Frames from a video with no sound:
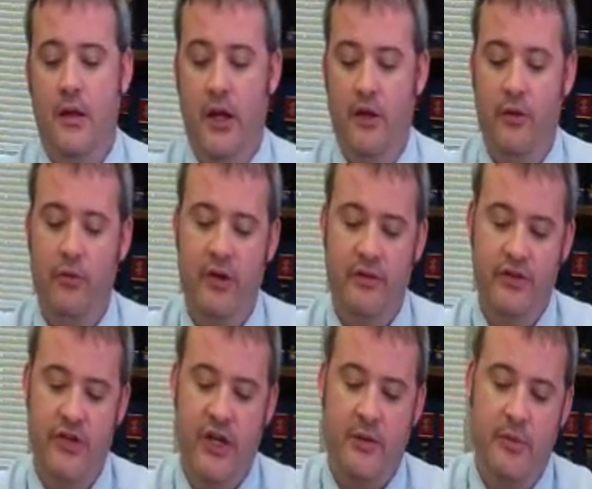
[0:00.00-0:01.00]
Now, the writ of
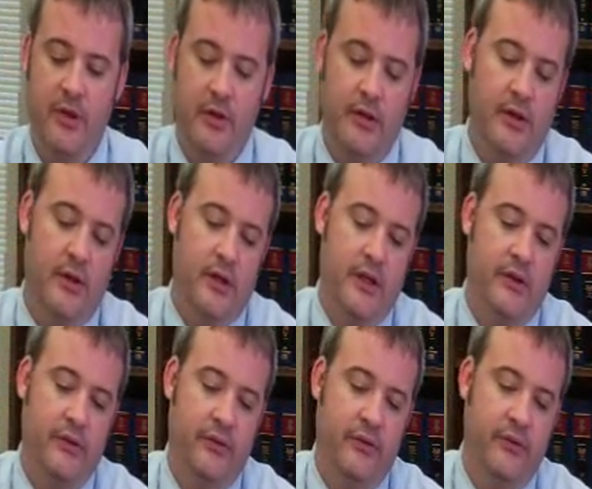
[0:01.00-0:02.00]
ejectment
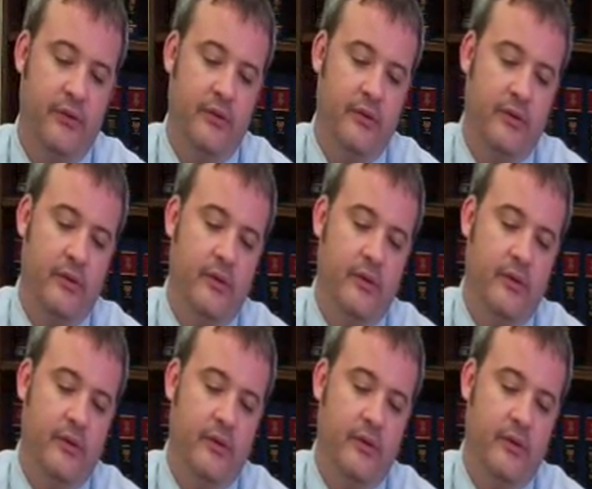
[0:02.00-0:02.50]
is